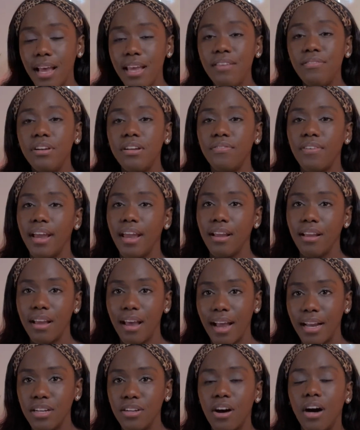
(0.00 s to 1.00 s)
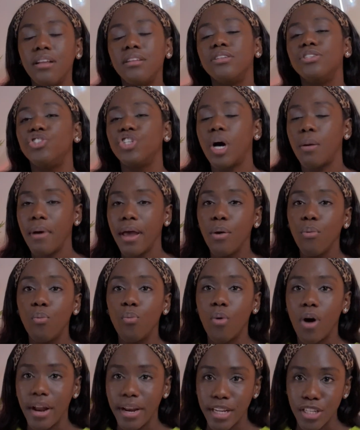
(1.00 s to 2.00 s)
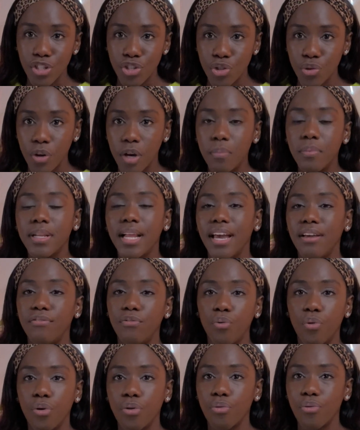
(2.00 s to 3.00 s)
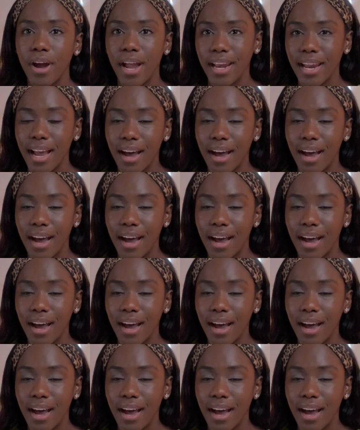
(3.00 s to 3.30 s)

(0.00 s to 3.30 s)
Even if I had gotten the job I wanted to apply for right